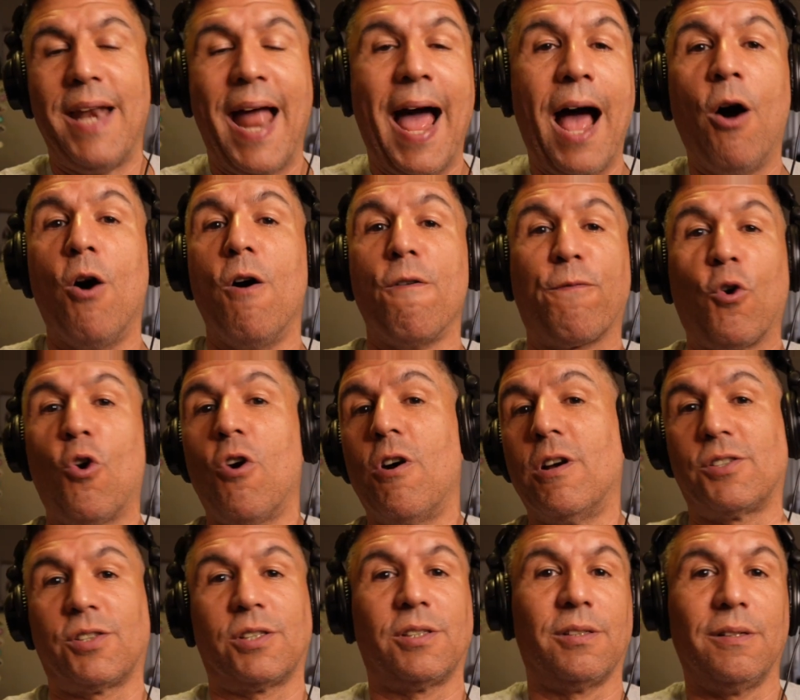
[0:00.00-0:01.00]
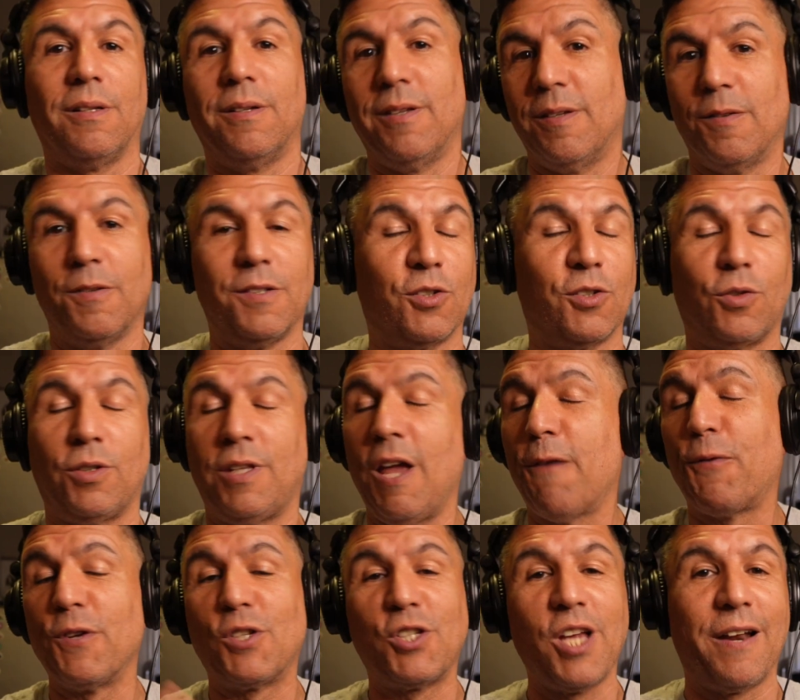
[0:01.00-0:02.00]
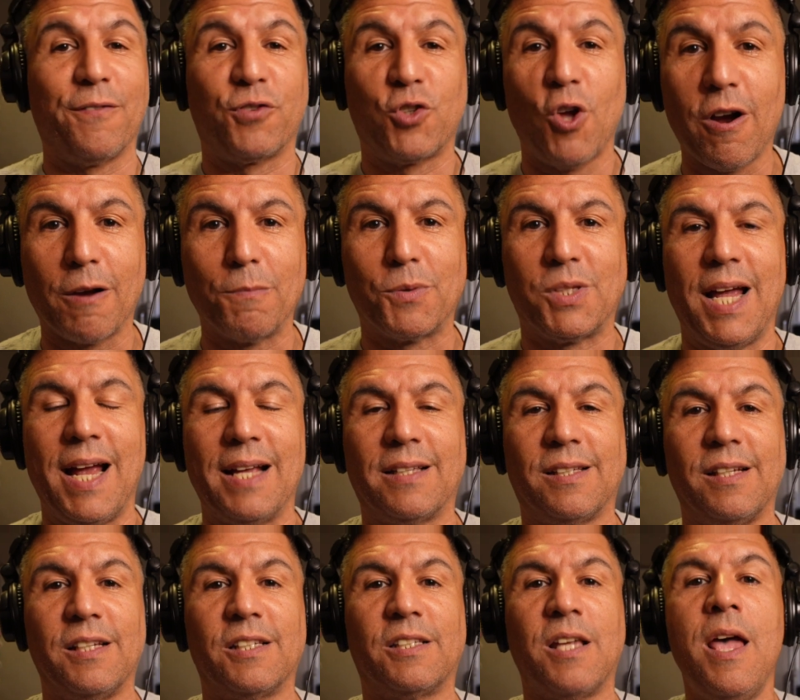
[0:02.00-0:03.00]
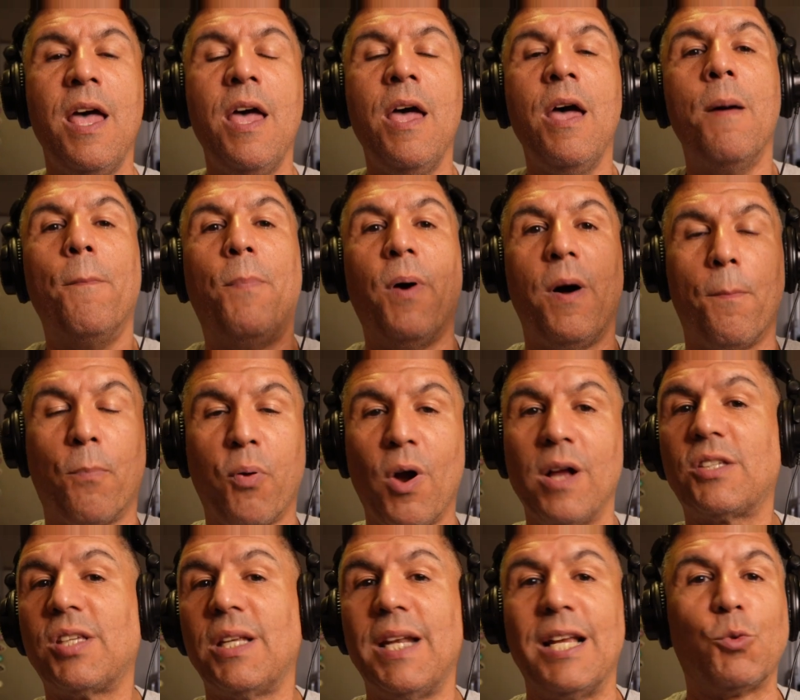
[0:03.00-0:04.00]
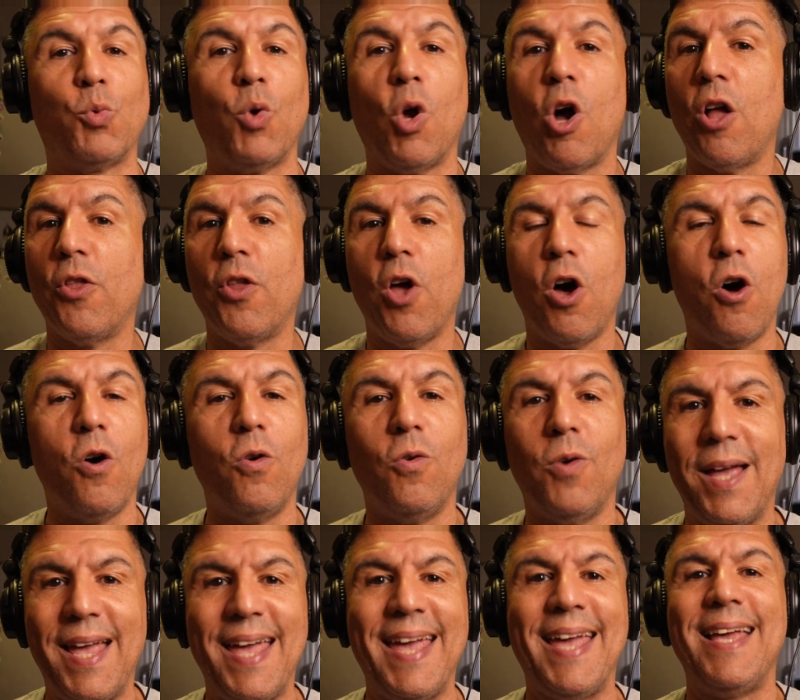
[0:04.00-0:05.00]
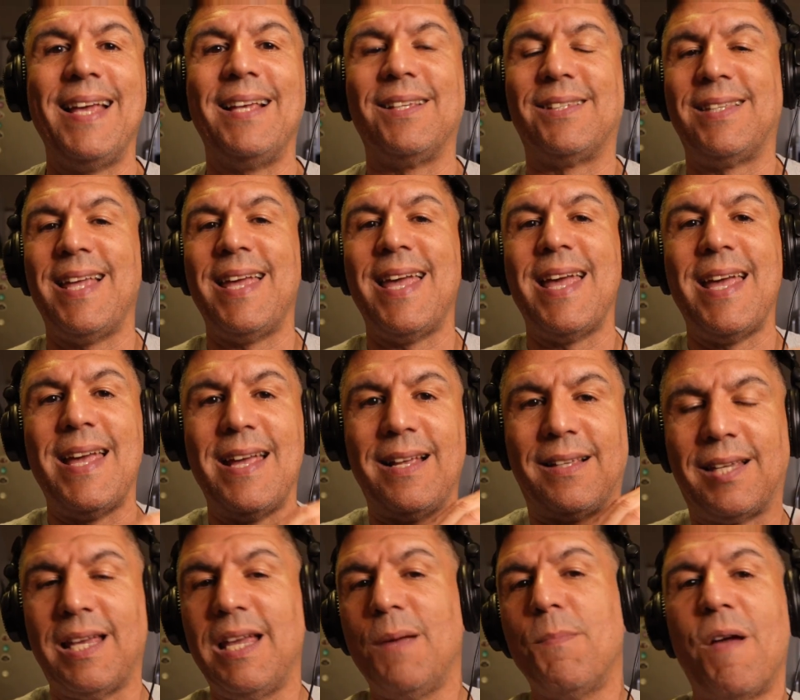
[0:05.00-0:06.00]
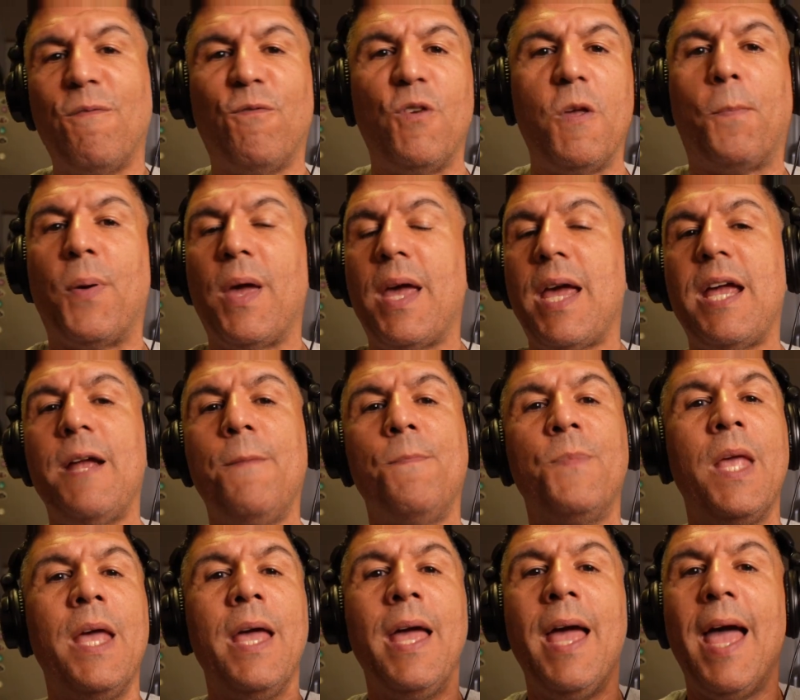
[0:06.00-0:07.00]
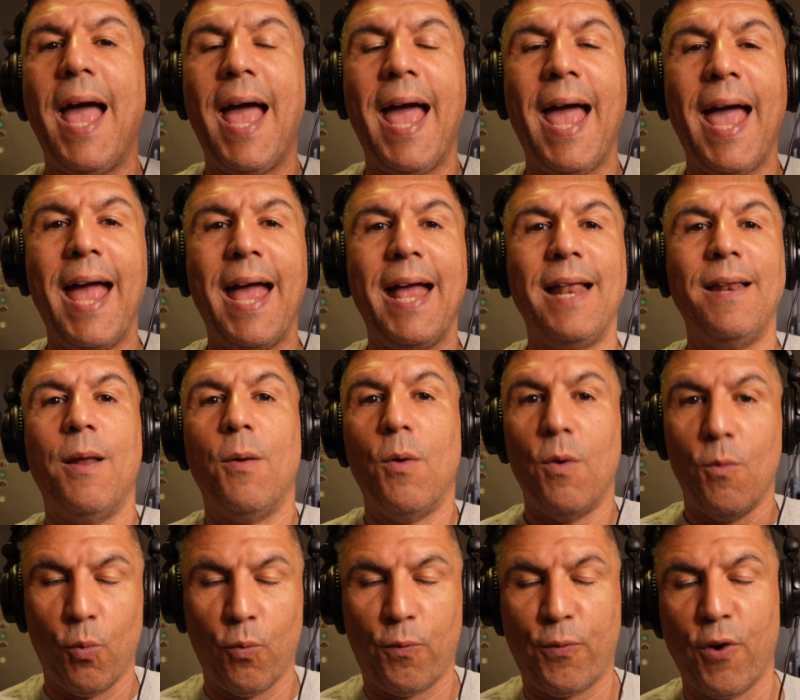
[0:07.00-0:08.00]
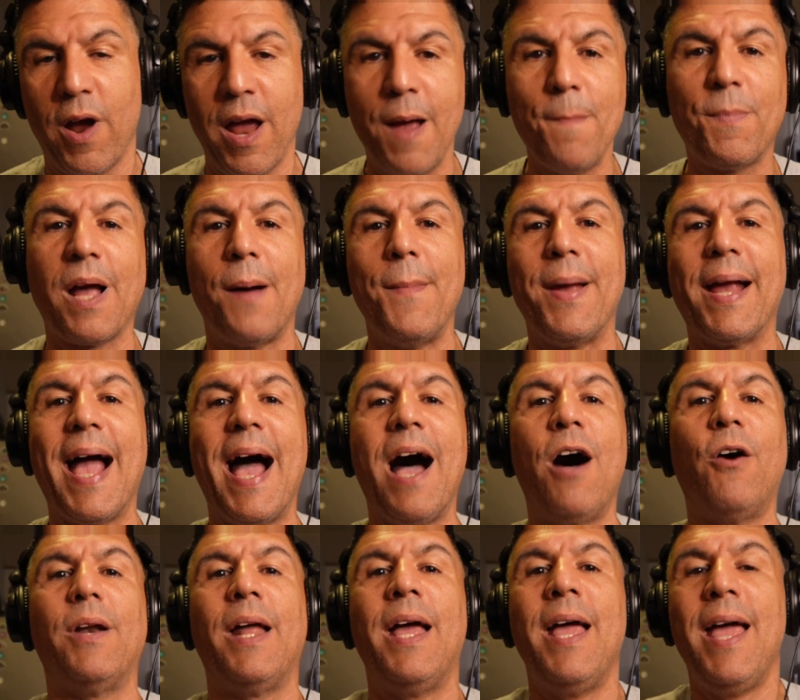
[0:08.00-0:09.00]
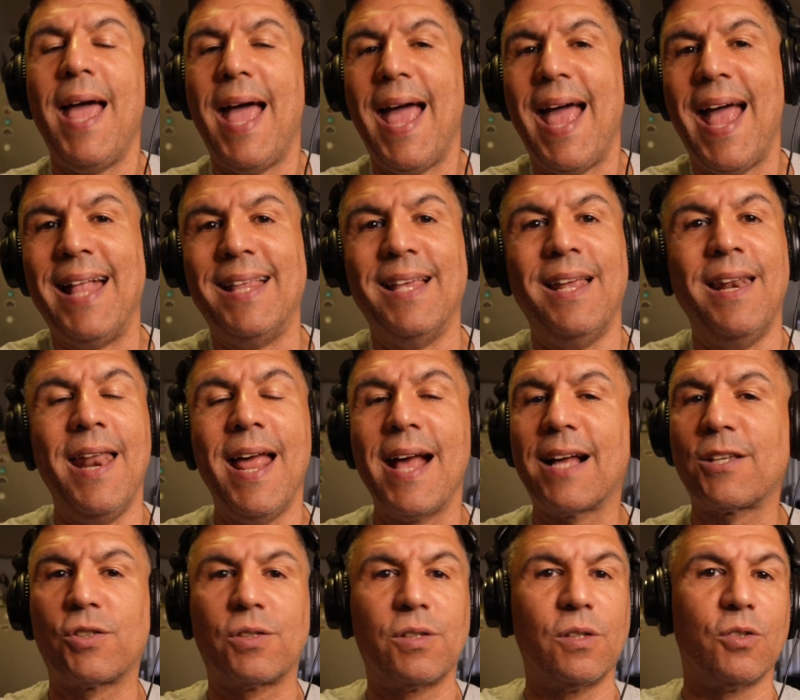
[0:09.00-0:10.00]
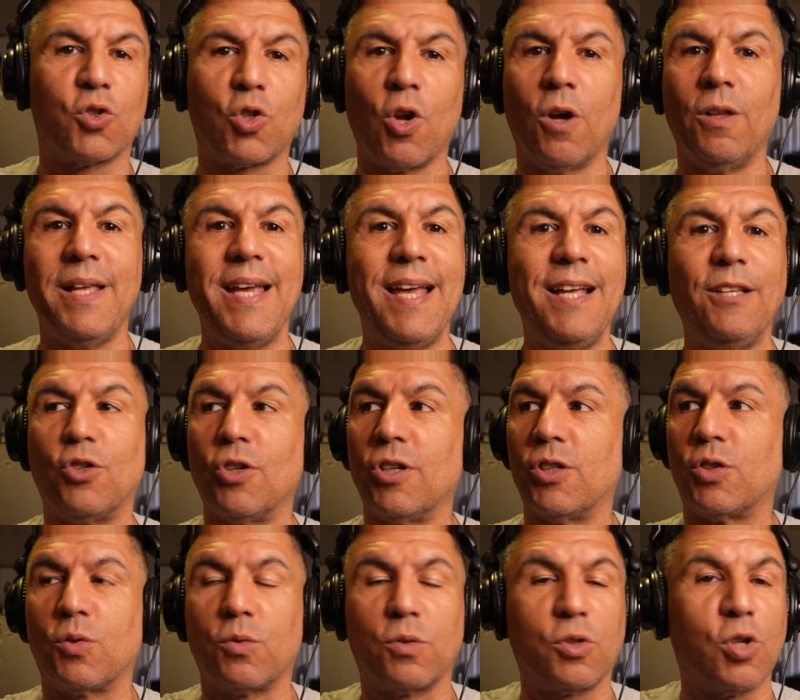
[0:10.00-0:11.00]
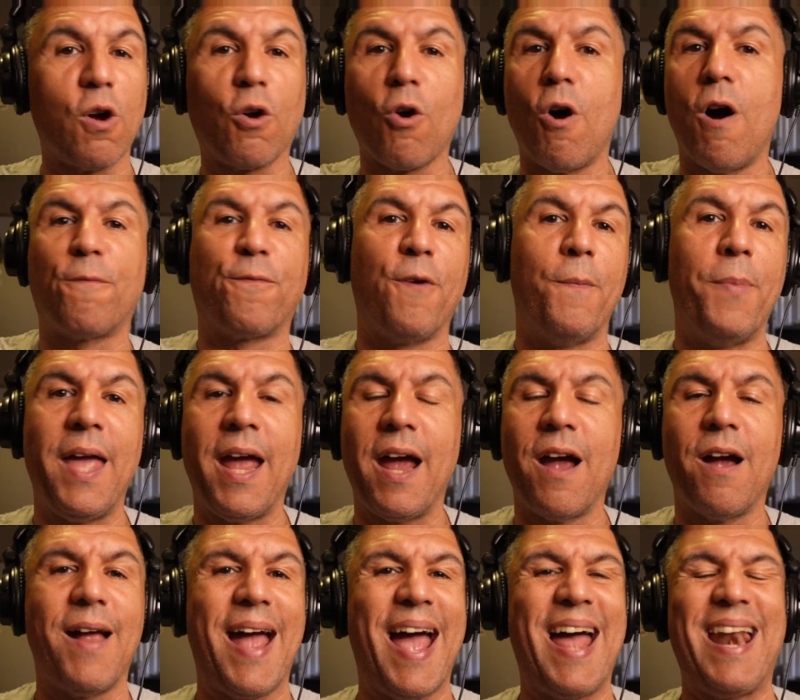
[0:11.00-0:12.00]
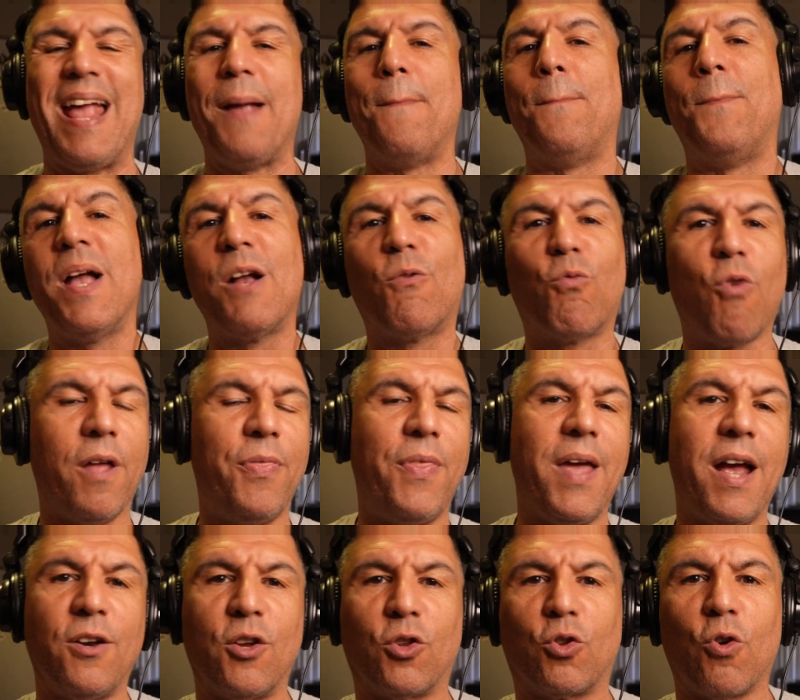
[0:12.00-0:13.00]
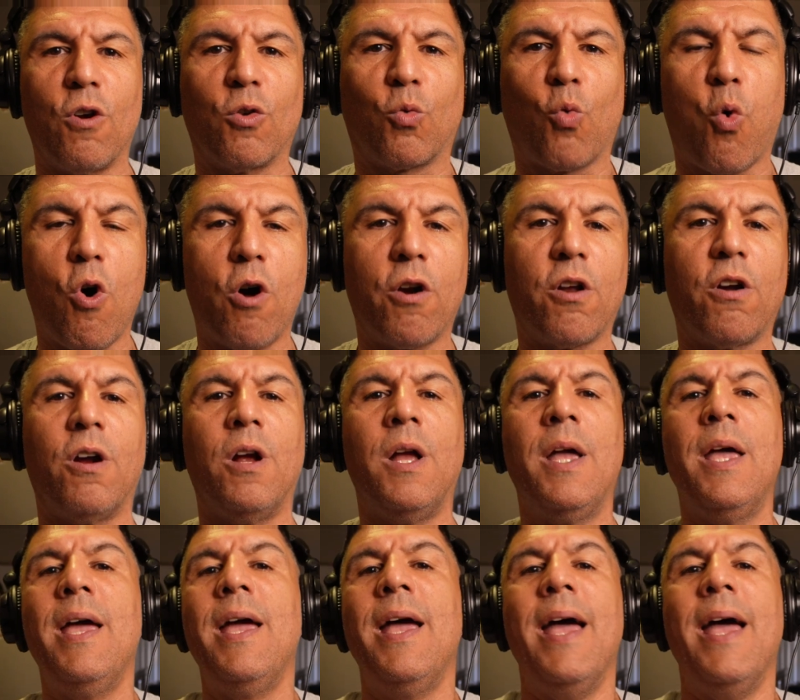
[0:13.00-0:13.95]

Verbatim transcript: Now, of course, different set of circumstances, but Brunson, as we all know, is the team M V P, and for him coming out, and the Knicks certainly just took off from there, had a big run there in the third quarter.